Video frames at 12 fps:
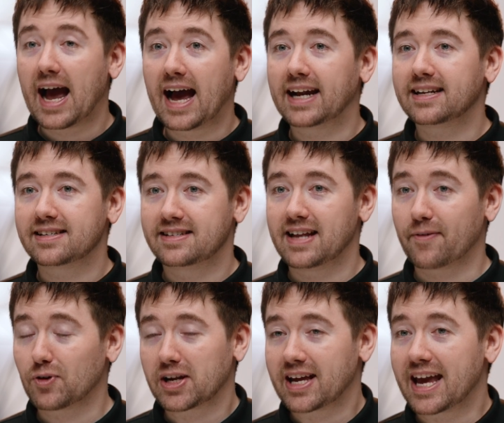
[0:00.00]
and it's
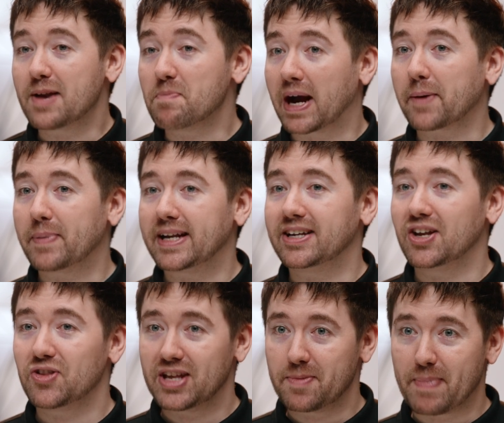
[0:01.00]
definitely, in my
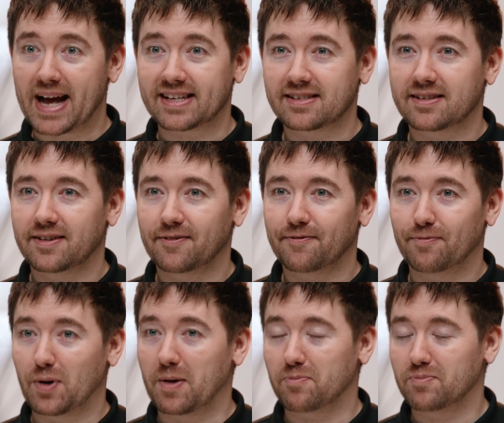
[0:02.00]
opinion, the best
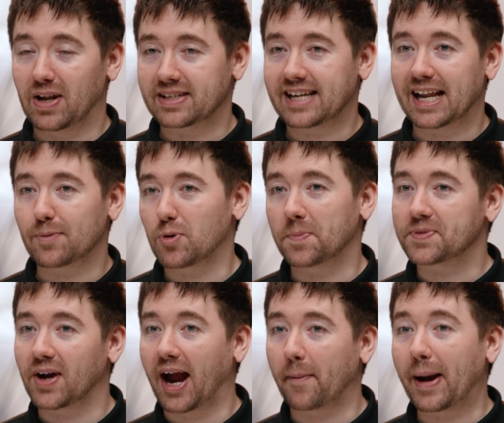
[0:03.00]
uh, like
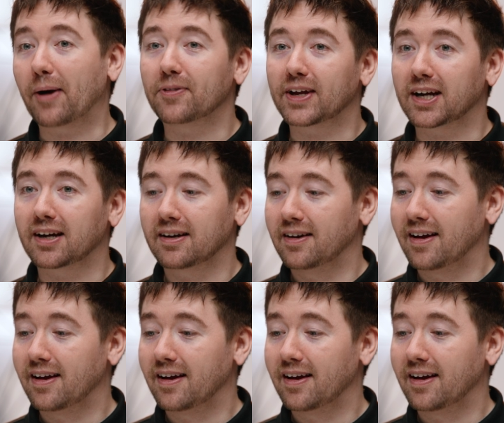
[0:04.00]
teleprompter app out there